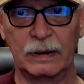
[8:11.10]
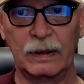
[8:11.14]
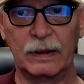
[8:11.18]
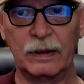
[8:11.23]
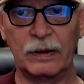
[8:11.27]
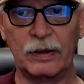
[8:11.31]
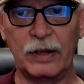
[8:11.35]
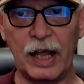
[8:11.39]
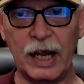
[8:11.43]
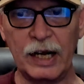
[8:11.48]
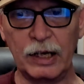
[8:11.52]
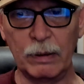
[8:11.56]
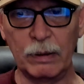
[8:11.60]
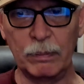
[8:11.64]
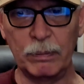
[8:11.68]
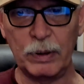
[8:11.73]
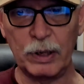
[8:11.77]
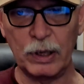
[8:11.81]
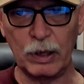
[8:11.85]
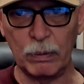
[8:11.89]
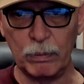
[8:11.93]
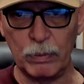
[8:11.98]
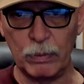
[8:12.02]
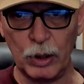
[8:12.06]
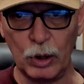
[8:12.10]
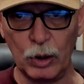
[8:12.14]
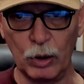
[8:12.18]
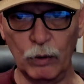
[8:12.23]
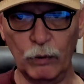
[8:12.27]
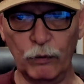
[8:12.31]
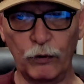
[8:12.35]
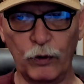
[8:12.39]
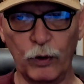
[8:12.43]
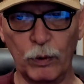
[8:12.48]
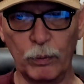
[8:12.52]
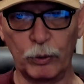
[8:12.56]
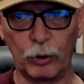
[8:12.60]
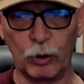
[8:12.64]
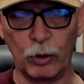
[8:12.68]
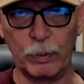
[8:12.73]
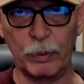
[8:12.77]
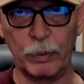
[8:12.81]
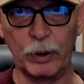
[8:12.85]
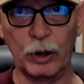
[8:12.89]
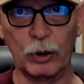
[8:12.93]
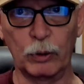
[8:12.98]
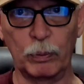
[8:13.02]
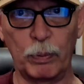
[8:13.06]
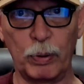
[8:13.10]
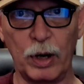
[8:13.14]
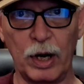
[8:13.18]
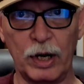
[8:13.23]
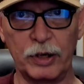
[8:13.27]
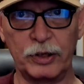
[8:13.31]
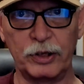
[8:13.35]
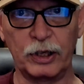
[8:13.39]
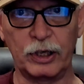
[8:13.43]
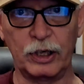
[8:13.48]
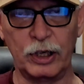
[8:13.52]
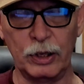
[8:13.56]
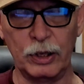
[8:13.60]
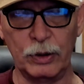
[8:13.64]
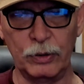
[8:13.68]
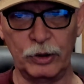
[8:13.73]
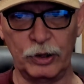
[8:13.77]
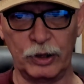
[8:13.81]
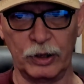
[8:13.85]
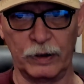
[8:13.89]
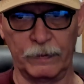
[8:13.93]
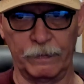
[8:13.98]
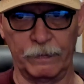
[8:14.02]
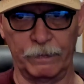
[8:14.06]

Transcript: they can be immune from criminal prosecution